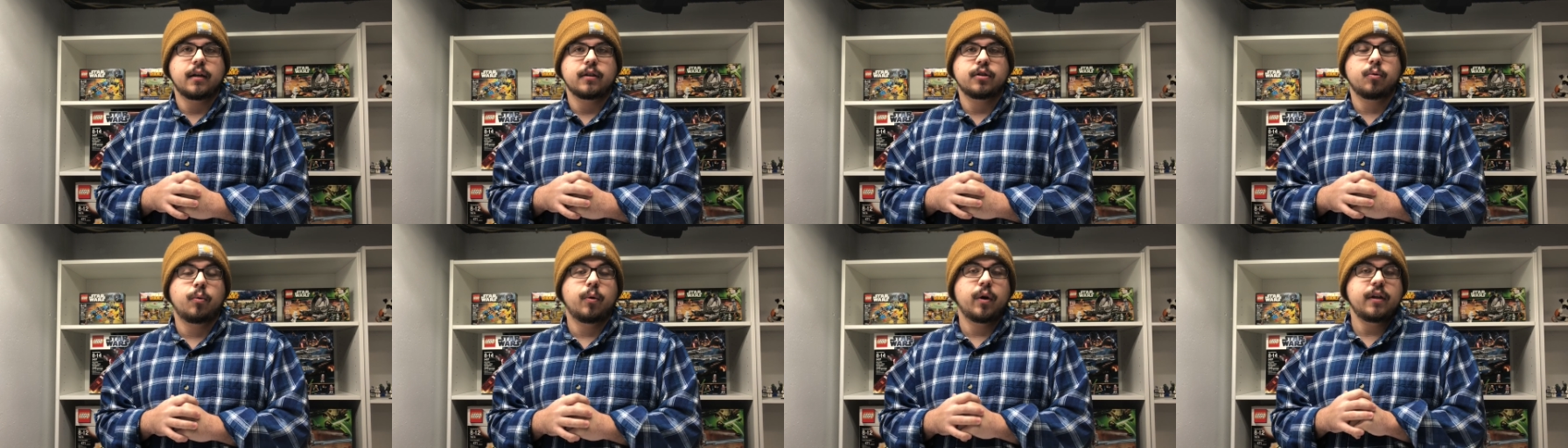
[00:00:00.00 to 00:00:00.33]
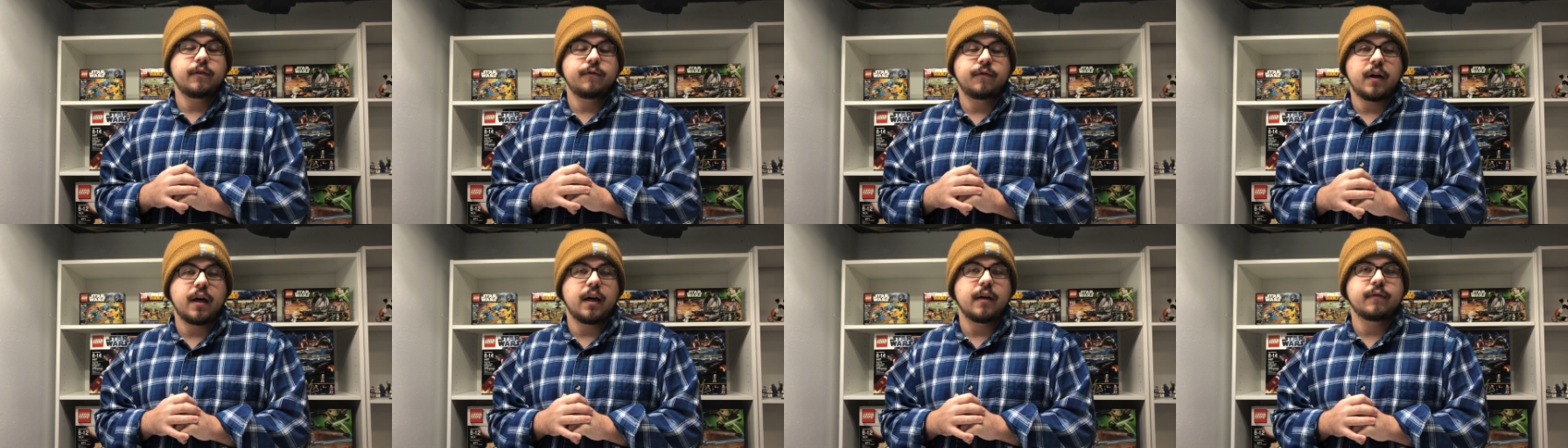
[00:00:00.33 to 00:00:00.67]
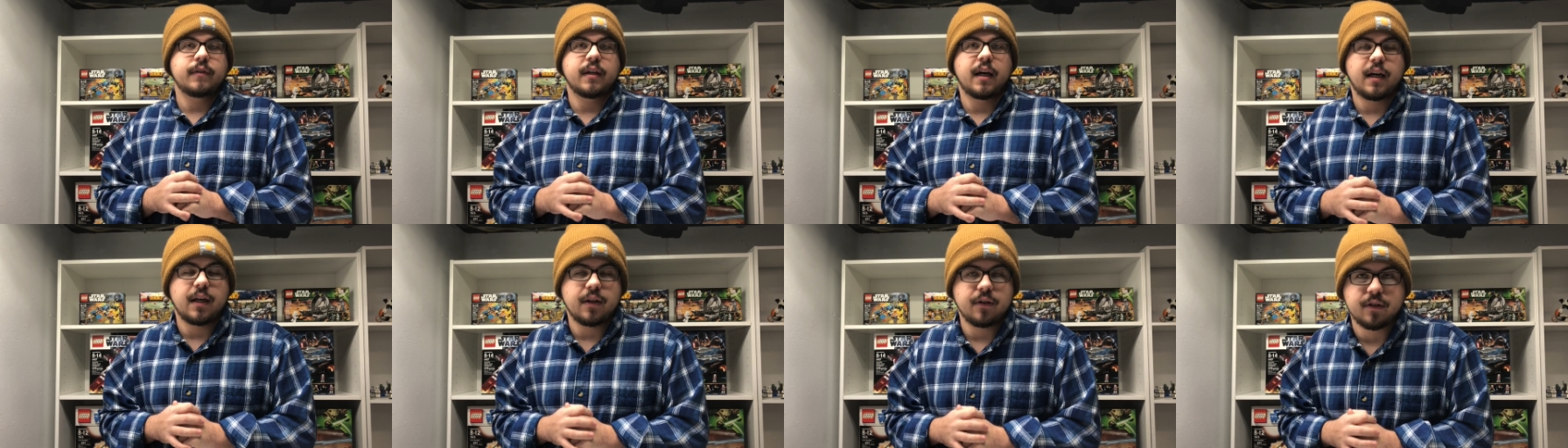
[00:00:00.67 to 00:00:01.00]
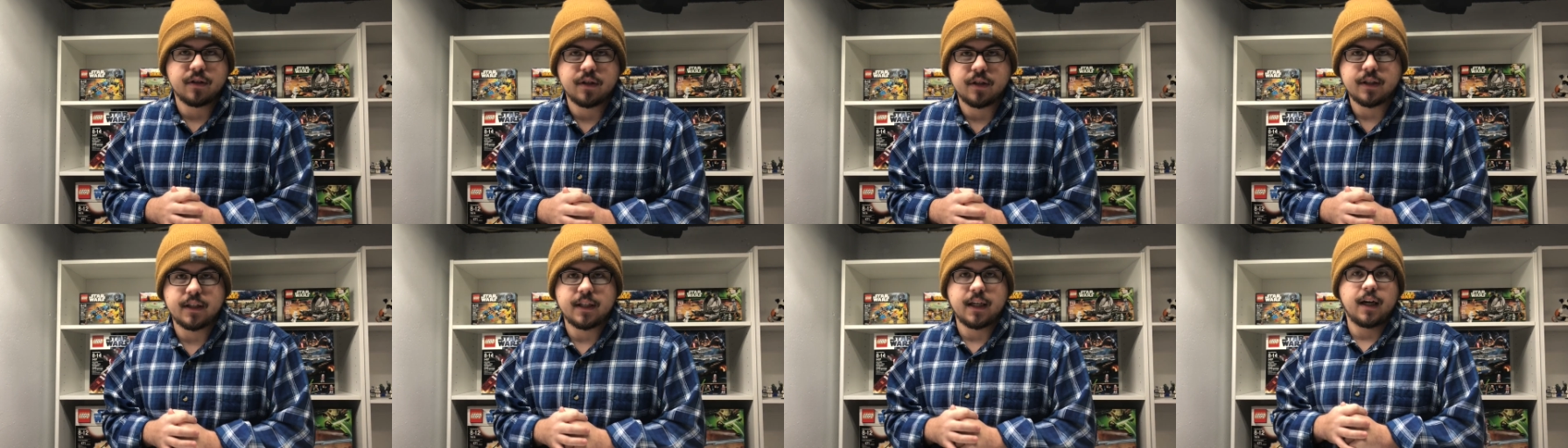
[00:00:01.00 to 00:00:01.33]

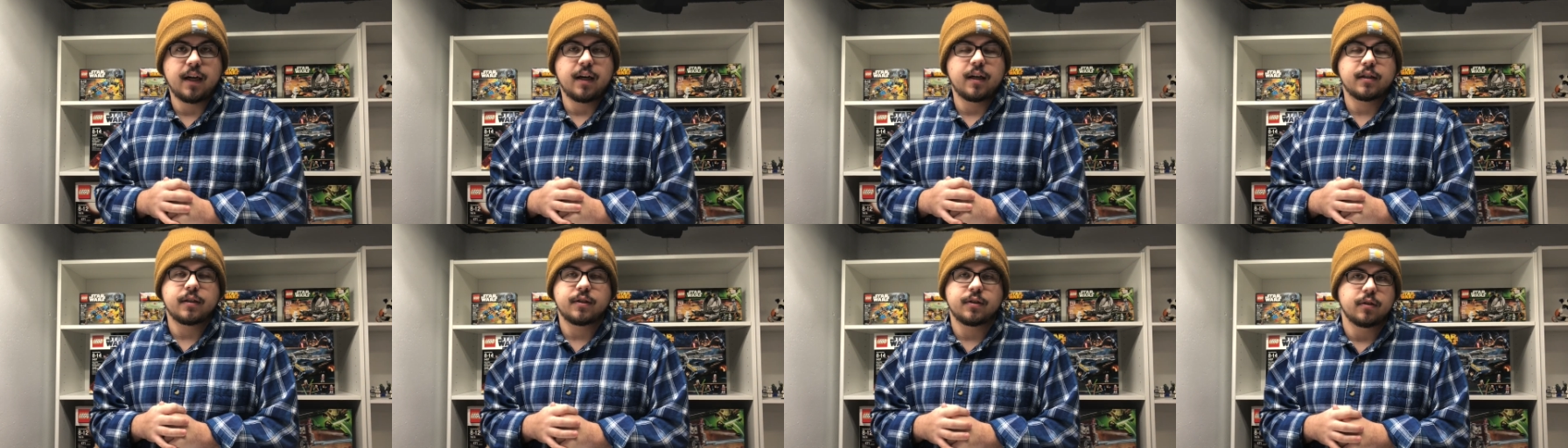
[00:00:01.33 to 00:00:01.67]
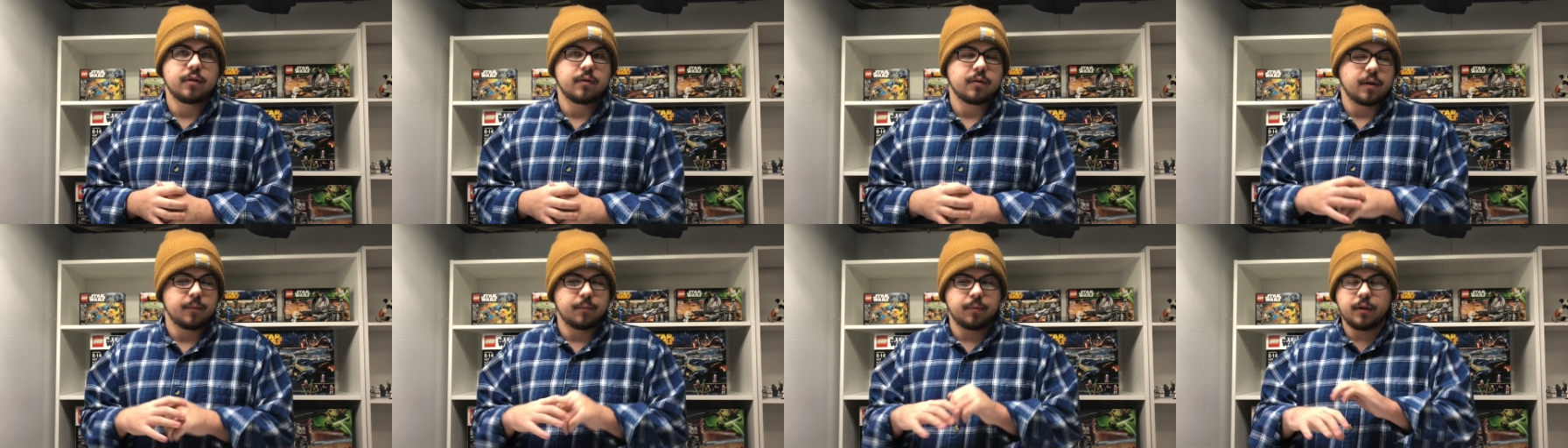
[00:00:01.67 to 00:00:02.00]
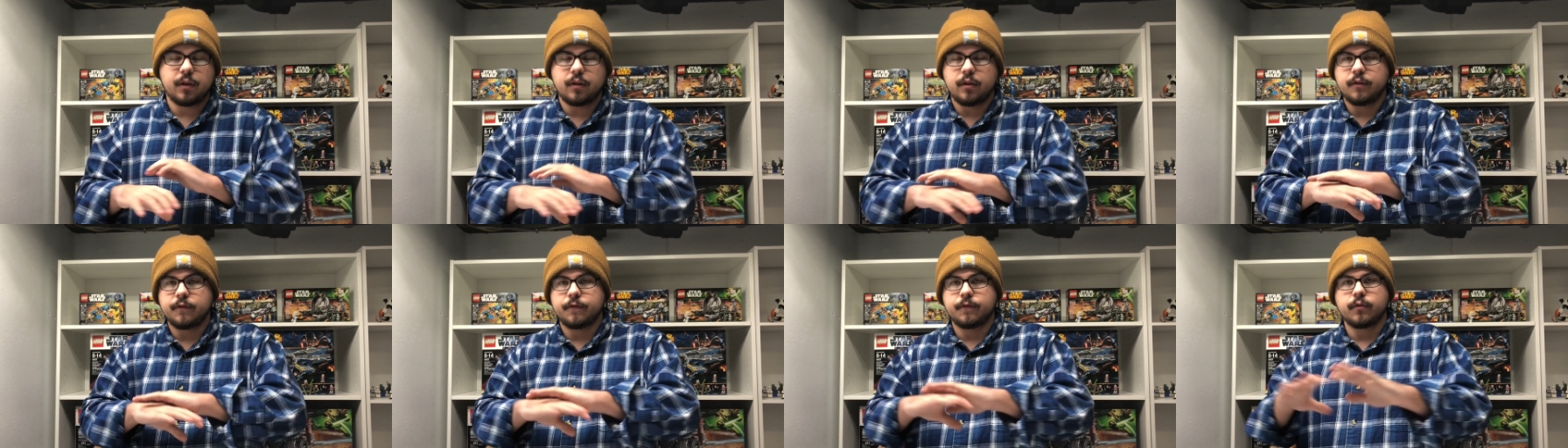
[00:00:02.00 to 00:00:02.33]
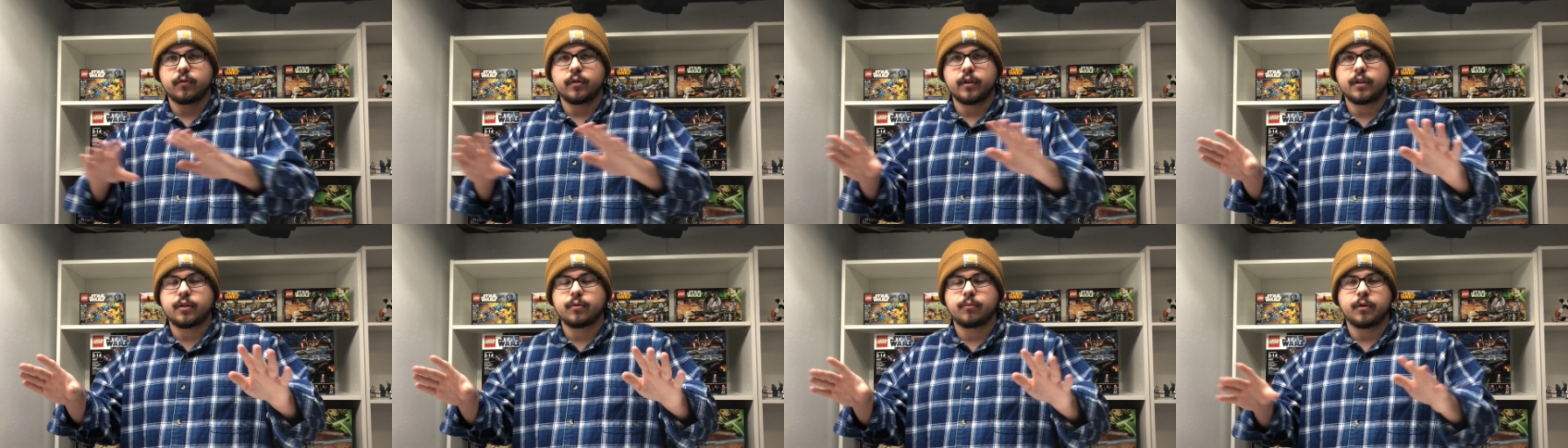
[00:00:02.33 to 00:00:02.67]
$25 stock, so completely
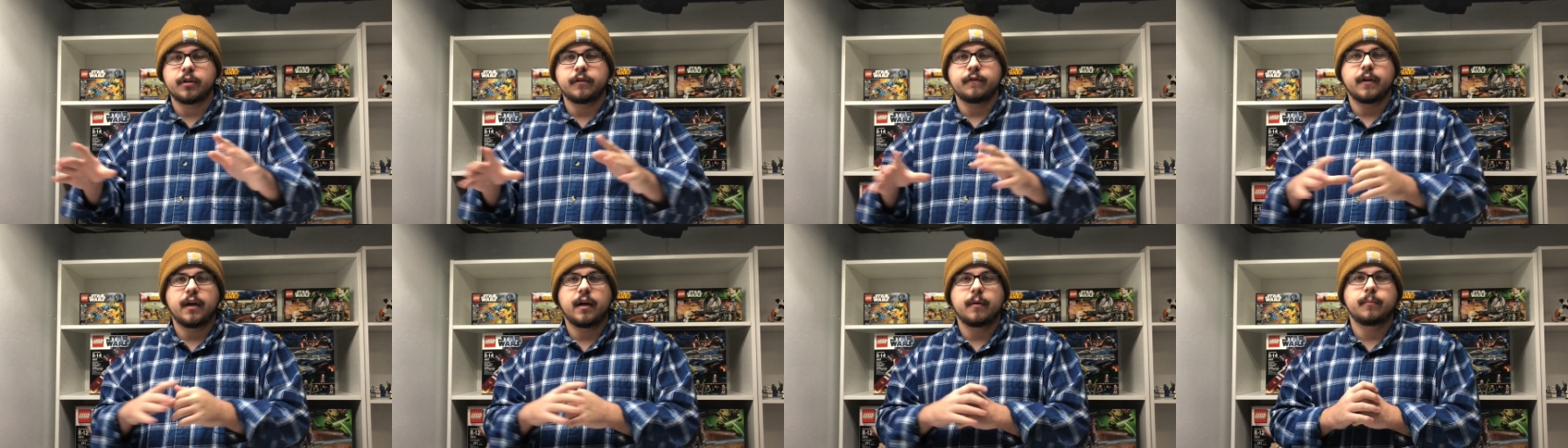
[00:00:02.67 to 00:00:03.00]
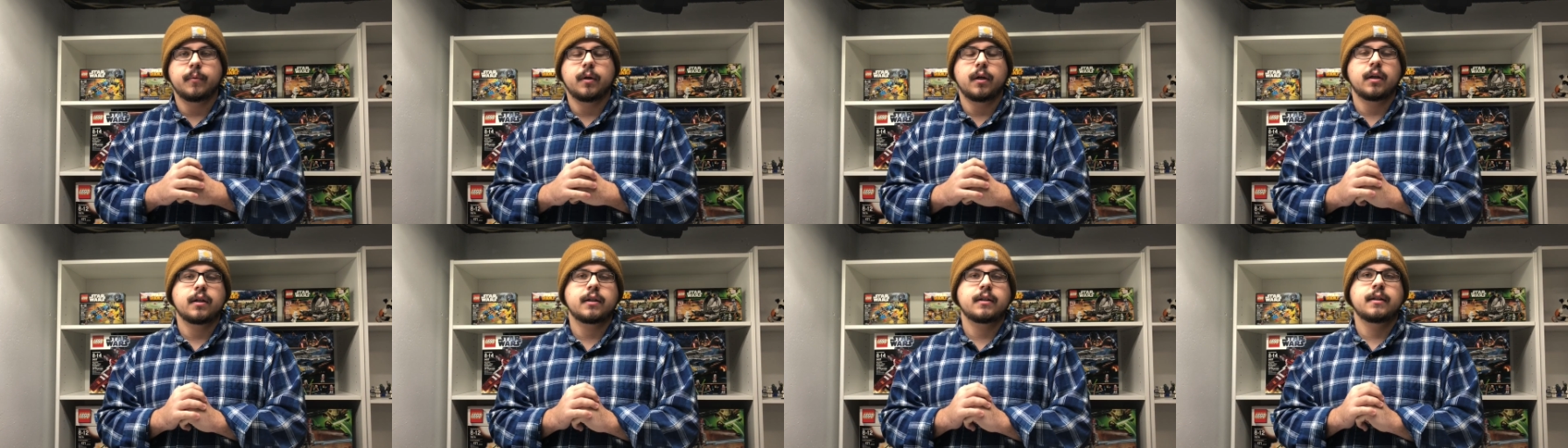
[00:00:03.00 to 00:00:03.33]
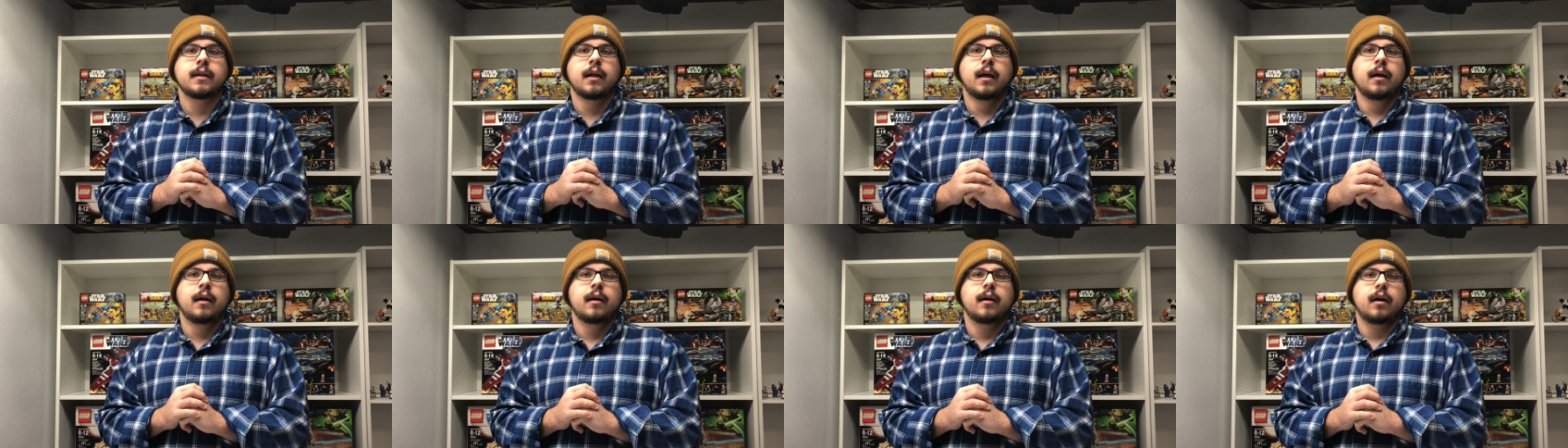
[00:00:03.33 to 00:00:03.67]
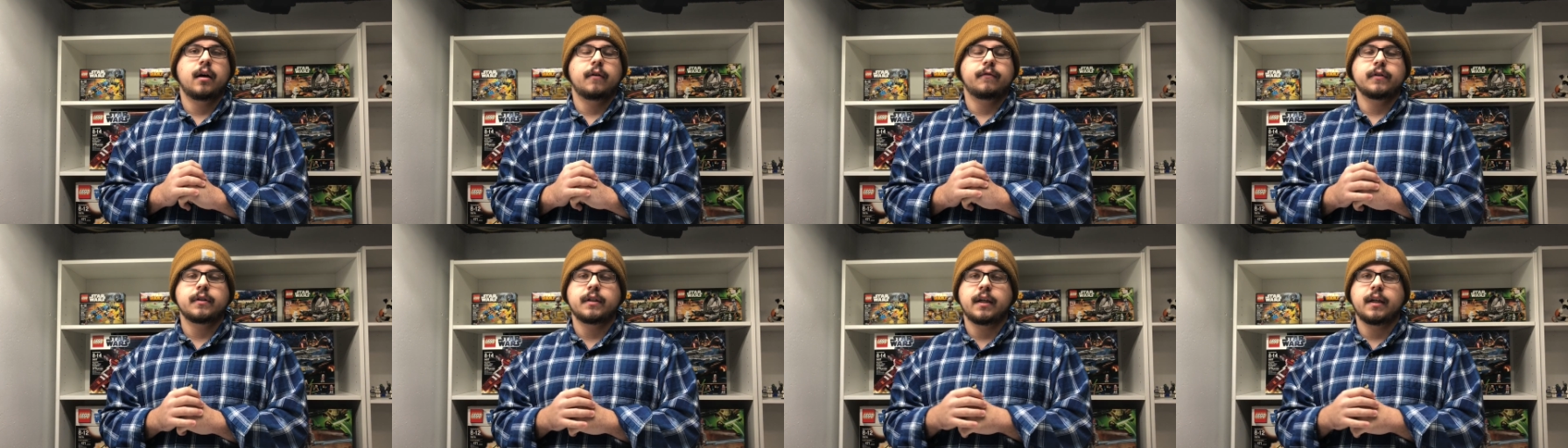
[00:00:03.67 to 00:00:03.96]
free, 25 bucks for